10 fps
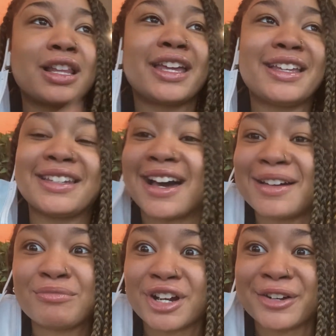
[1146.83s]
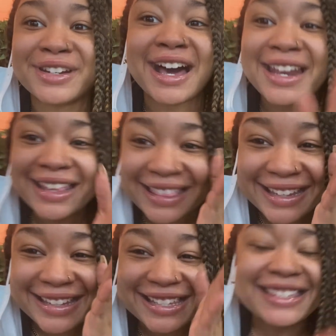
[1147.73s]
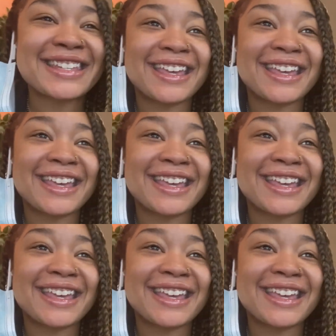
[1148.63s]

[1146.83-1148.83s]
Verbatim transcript: like not bro, not in this.